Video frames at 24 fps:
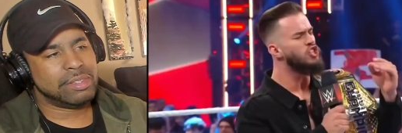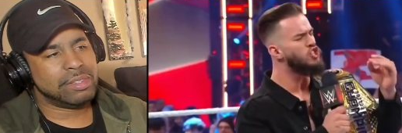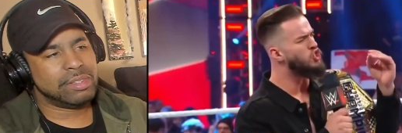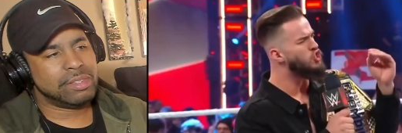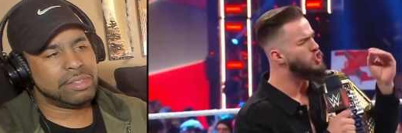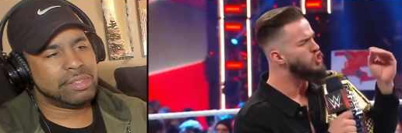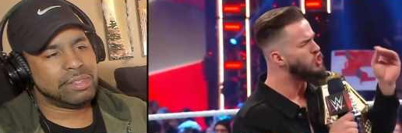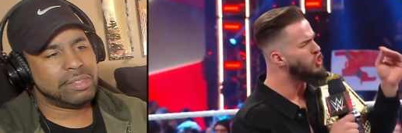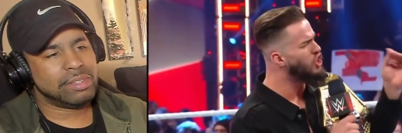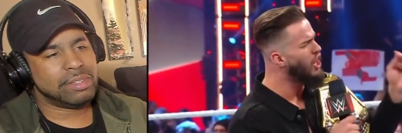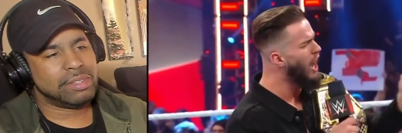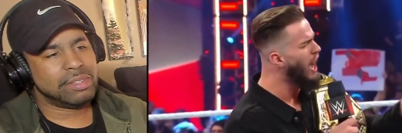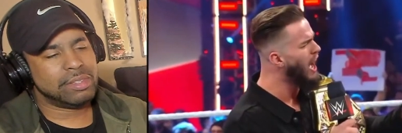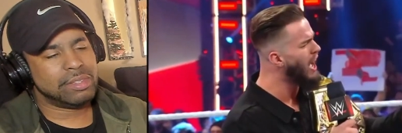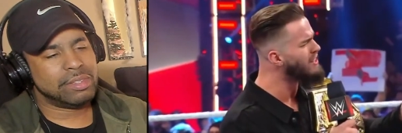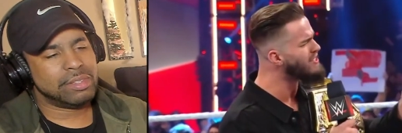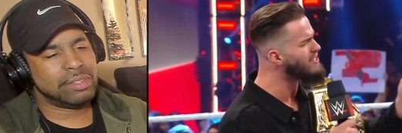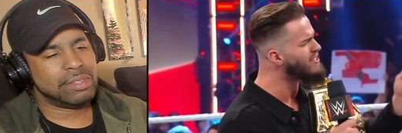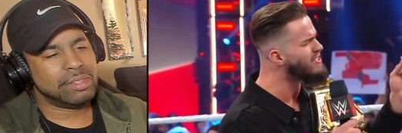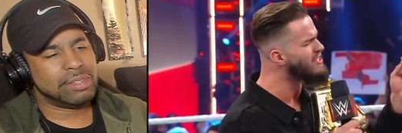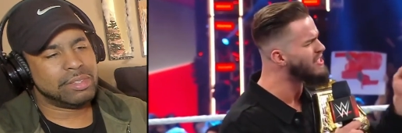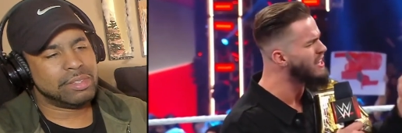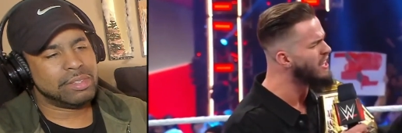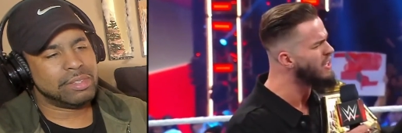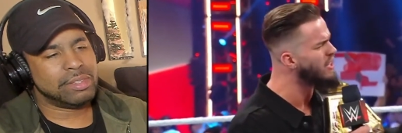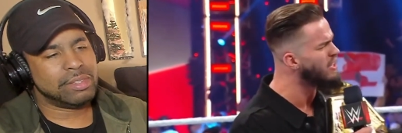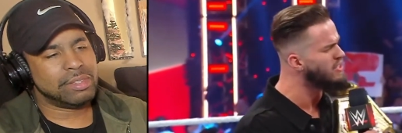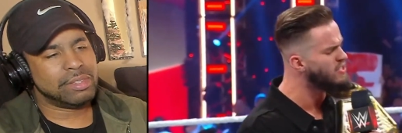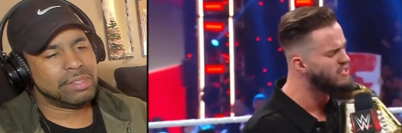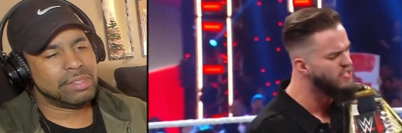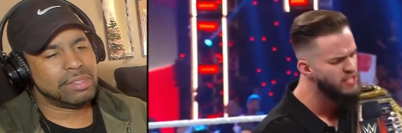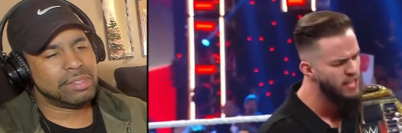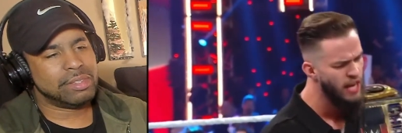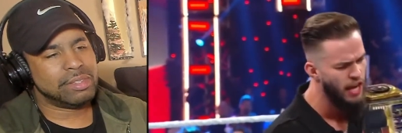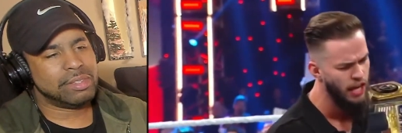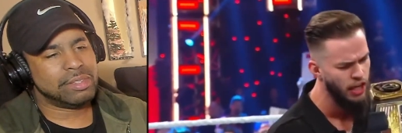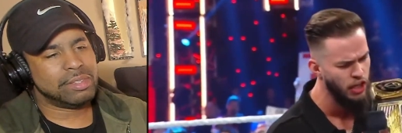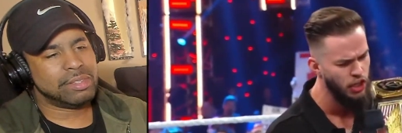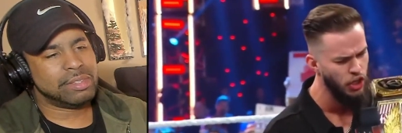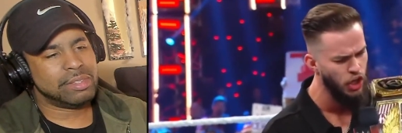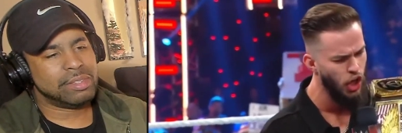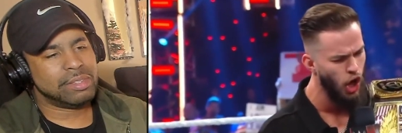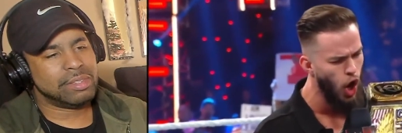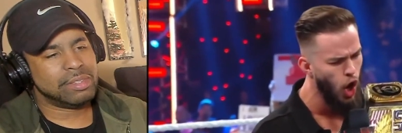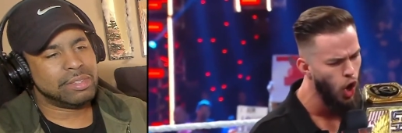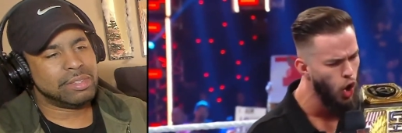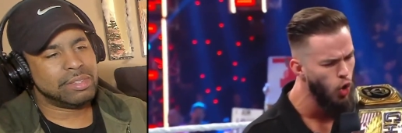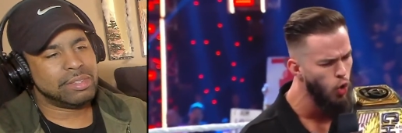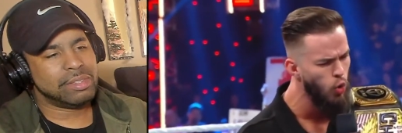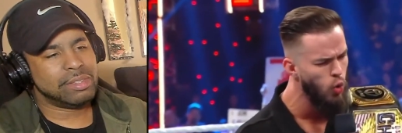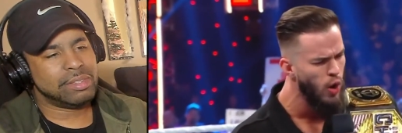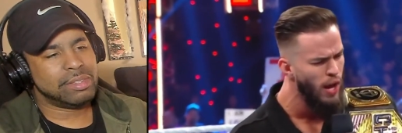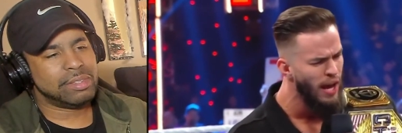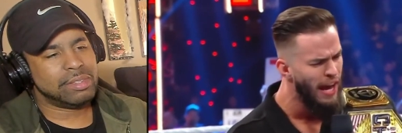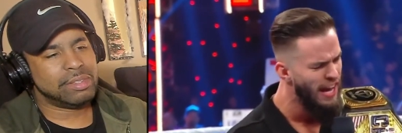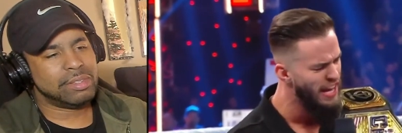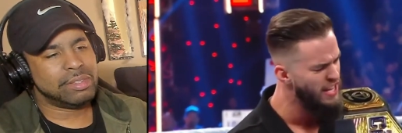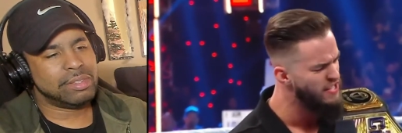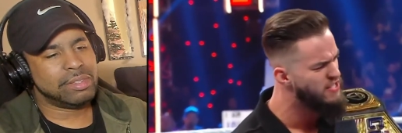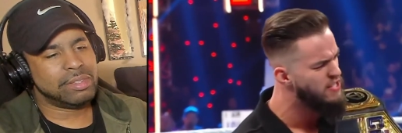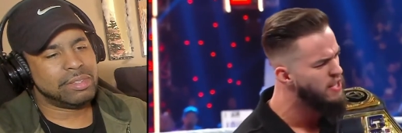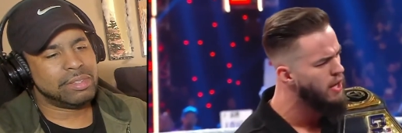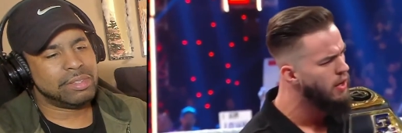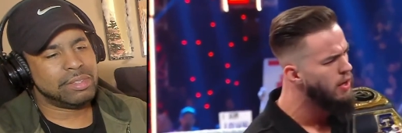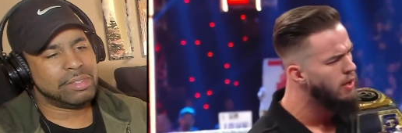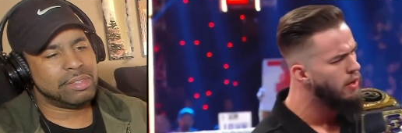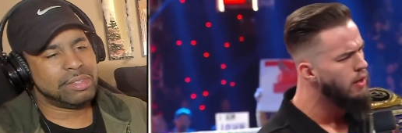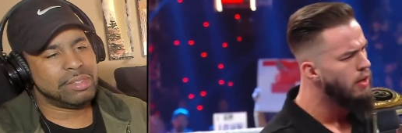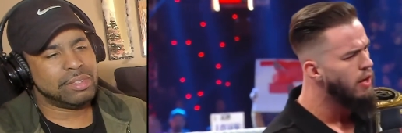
Speaker 1: is John Cena saying no? Is